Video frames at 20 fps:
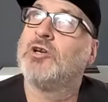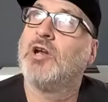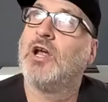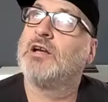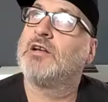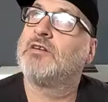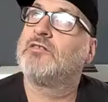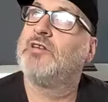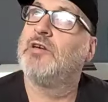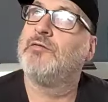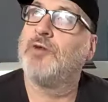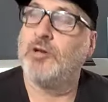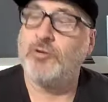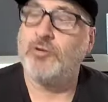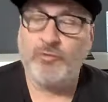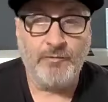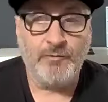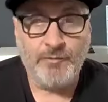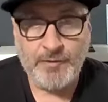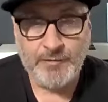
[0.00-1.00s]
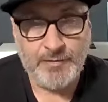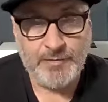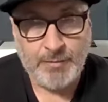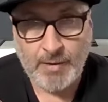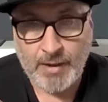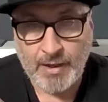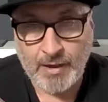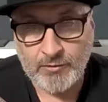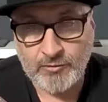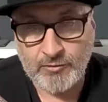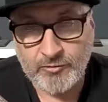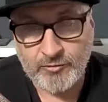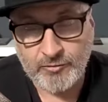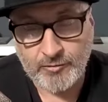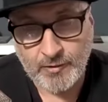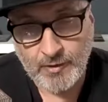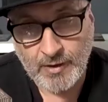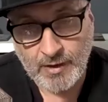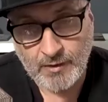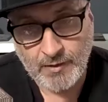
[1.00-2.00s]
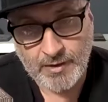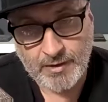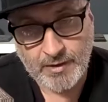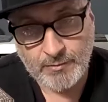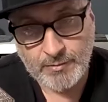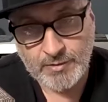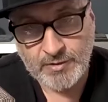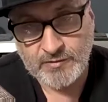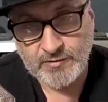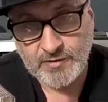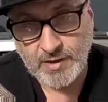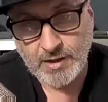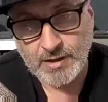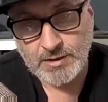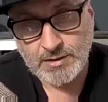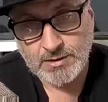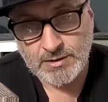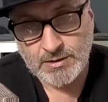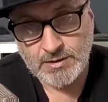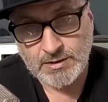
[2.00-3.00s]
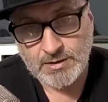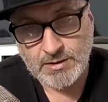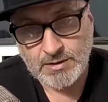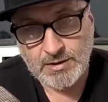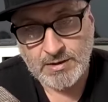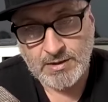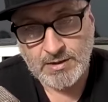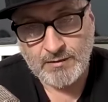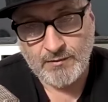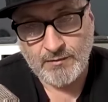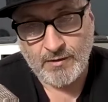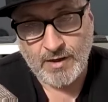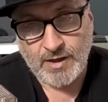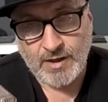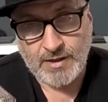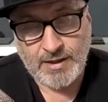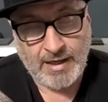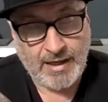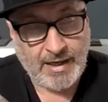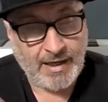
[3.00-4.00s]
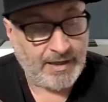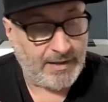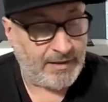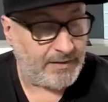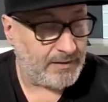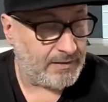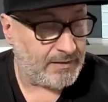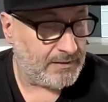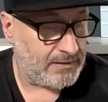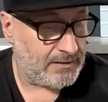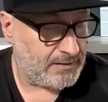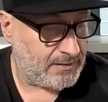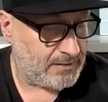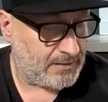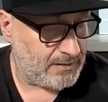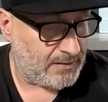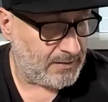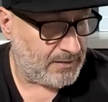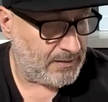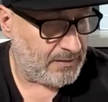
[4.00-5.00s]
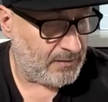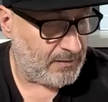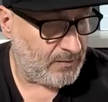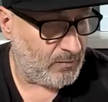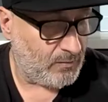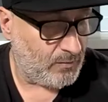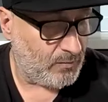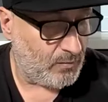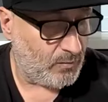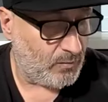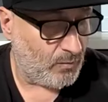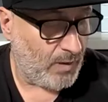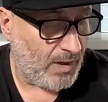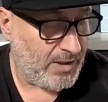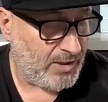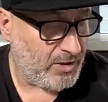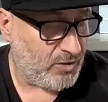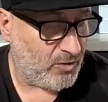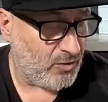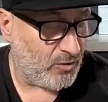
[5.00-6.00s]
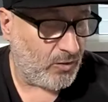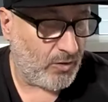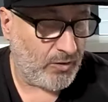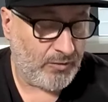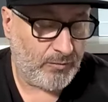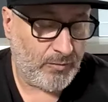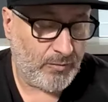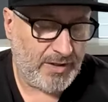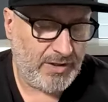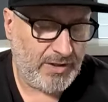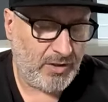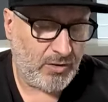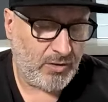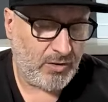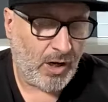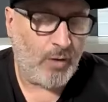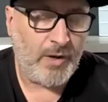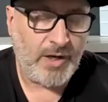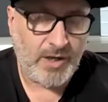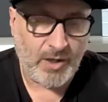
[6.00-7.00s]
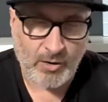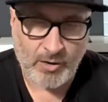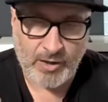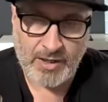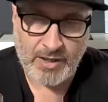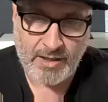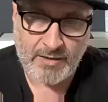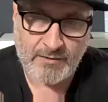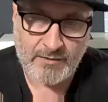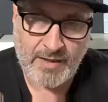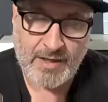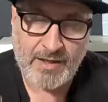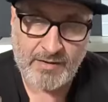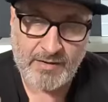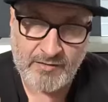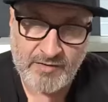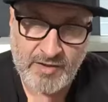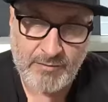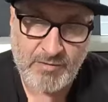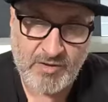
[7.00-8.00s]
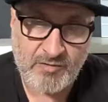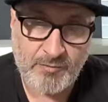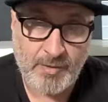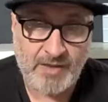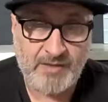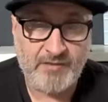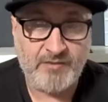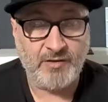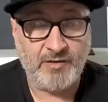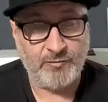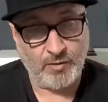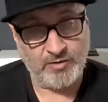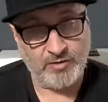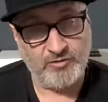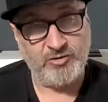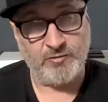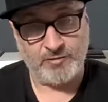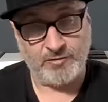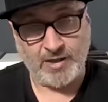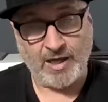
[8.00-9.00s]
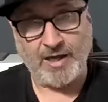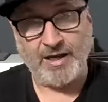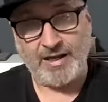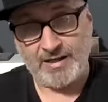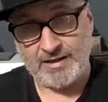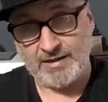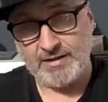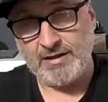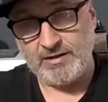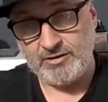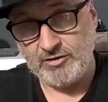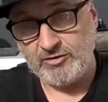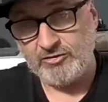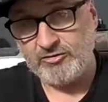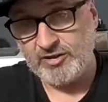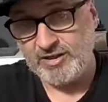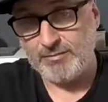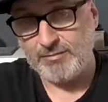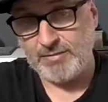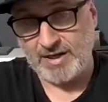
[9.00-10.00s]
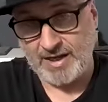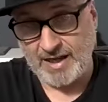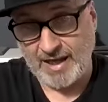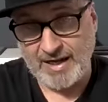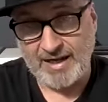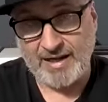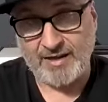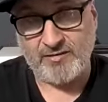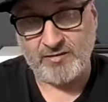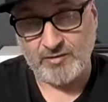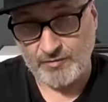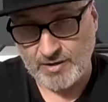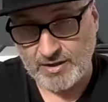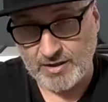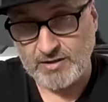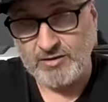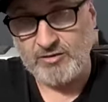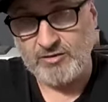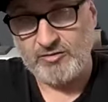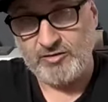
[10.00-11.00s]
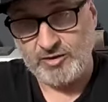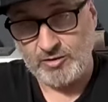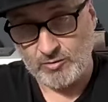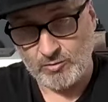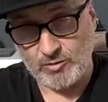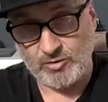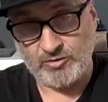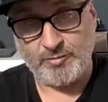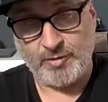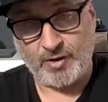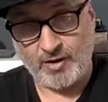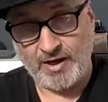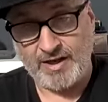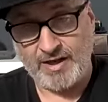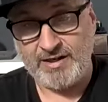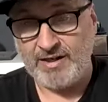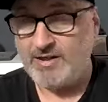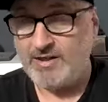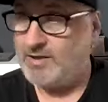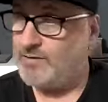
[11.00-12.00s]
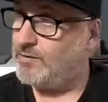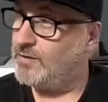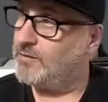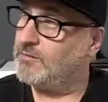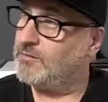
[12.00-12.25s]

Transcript: like £750 for our NWTA, right? And when you're going on it, that can seem expensive. Once you've done it and you see the mechanics of it and you see all what's behind it, you think,